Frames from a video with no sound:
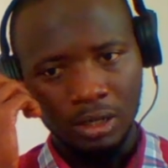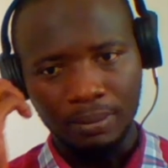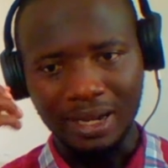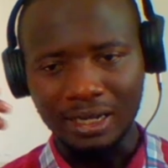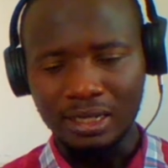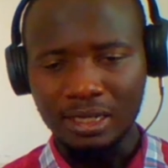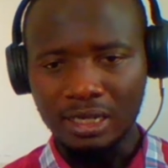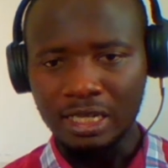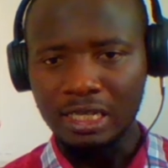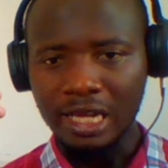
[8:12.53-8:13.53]
But
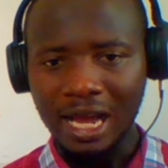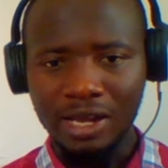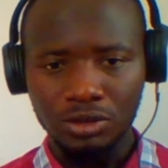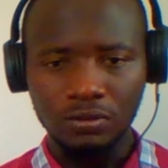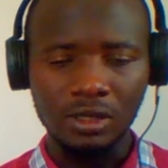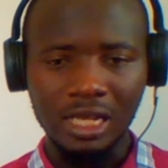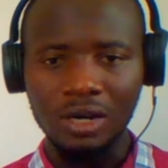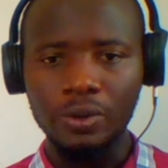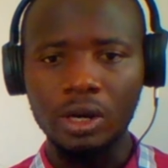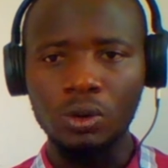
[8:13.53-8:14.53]
in the eyes of Allah,
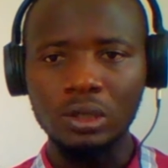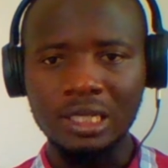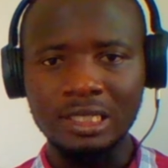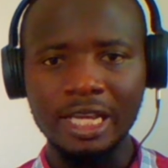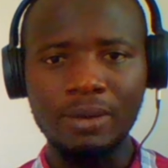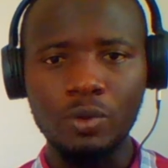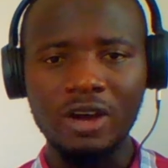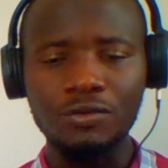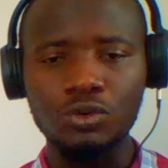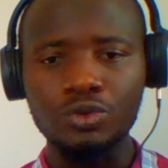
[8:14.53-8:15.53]
we are all the same. We
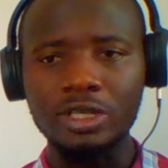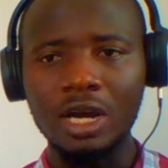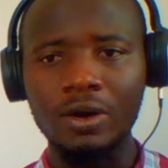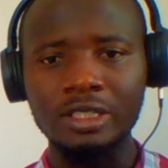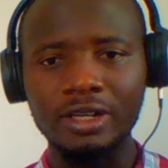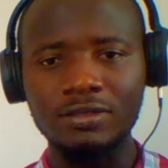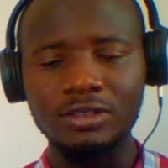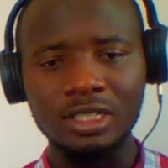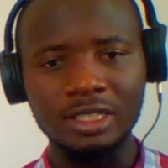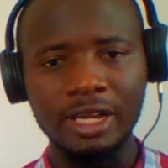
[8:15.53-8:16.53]
have to treat ourselves
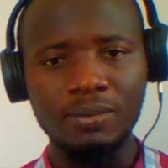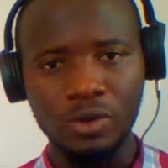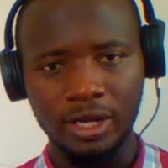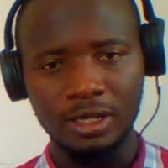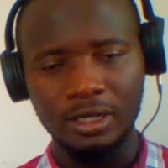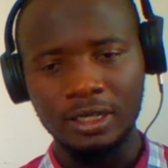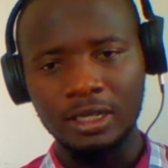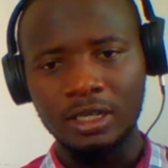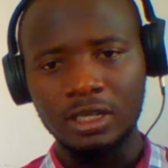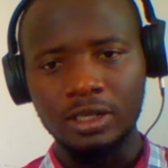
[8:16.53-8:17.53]
the same way.
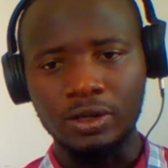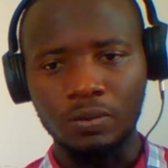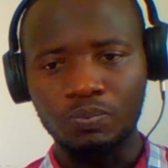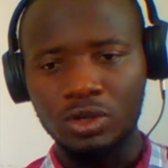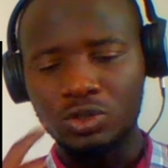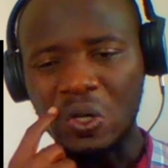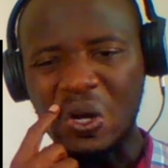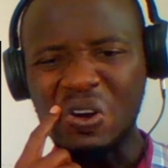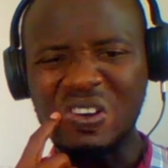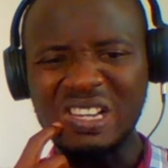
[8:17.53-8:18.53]
You know?
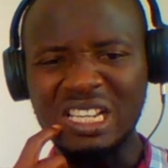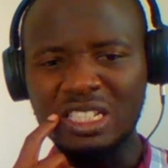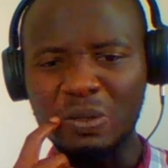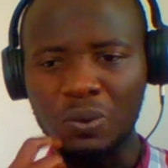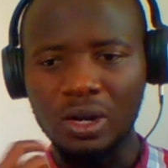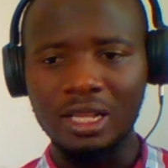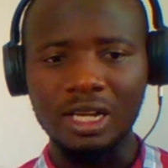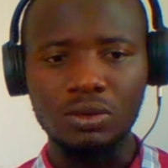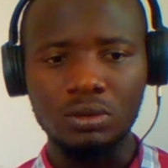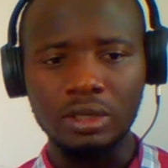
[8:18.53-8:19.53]
So it is important
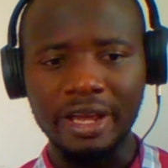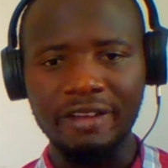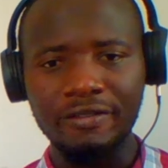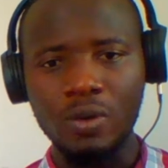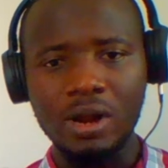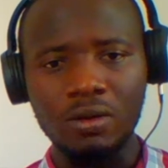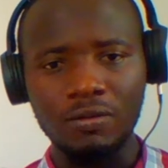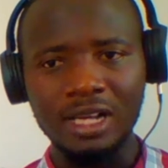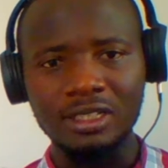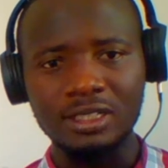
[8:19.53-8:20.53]
that every one of
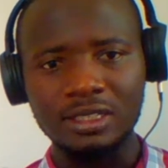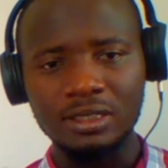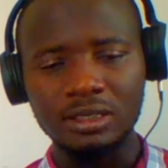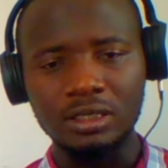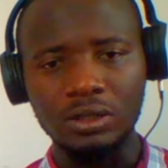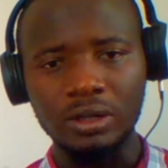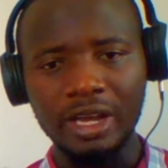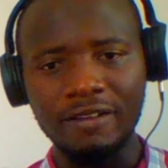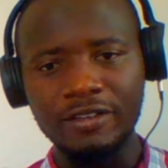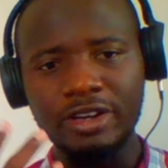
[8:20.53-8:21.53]
us you know,
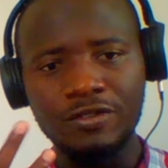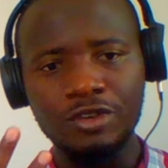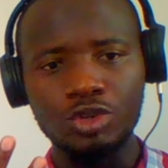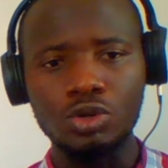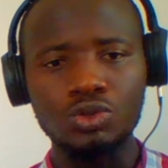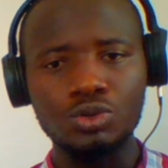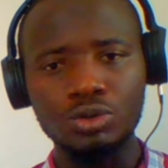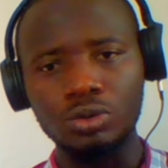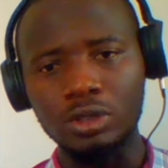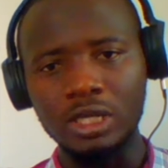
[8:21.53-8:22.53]
every individual
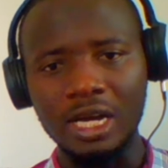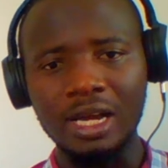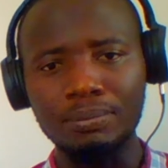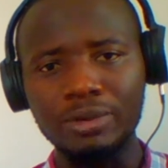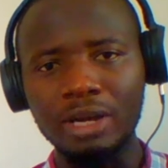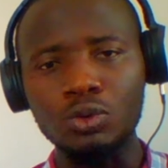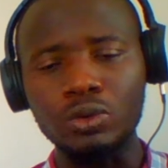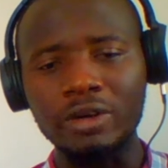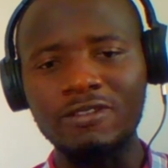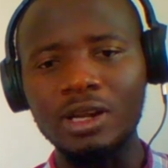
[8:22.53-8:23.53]
should uh, be able
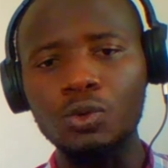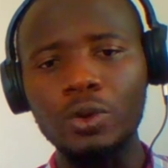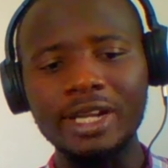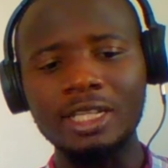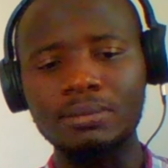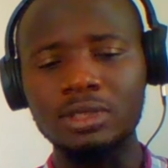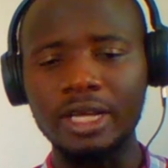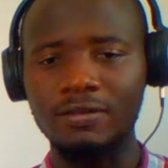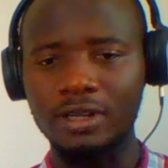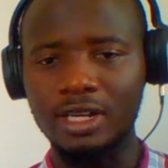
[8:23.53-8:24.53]
to evaluate
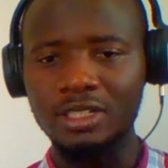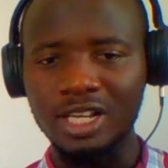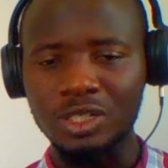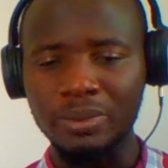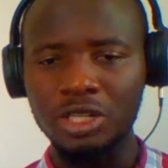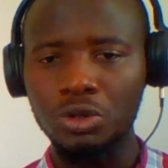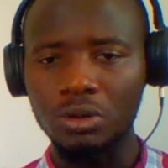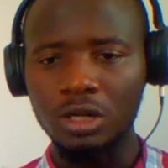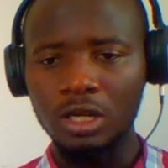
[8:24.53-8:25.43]
themselves, as he has mentioned.